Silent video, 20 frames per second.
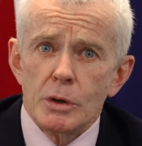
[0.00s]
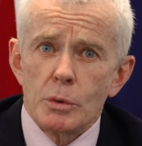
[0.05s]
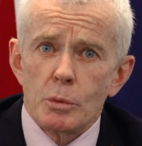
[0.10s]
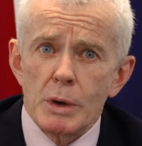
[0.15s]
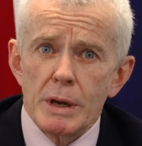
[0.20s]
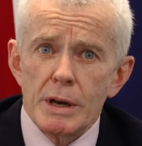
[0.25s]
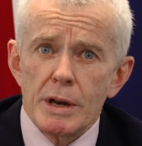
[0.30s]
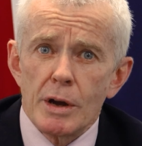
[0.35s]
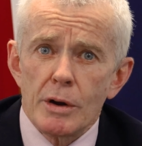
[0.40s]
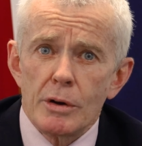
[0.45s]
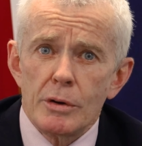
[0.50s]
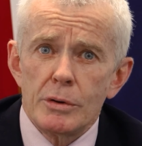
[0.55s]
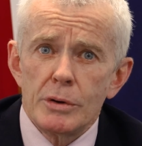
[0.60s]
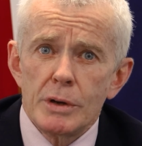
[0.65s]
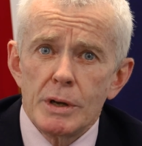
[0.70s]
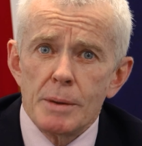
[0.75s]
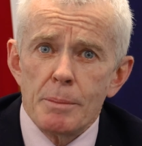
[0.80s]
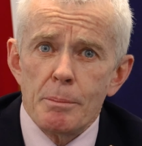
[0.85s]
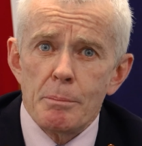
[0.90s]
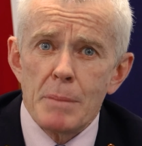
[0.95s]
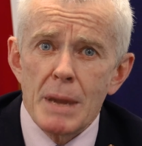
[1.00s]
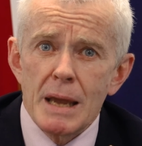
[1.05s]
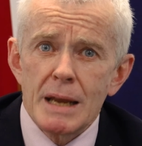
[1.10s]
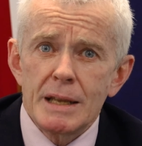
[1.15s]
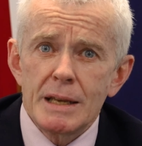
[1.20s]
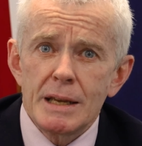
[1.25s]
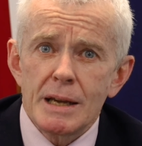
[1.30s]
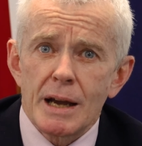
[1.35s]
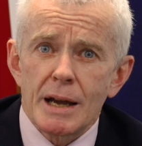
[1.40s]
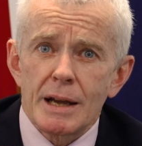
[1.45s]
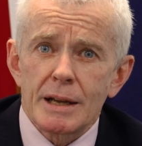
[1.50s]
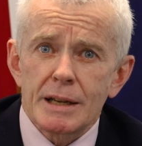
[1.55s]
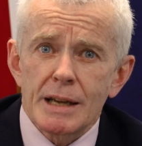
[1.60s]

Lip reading: We know many are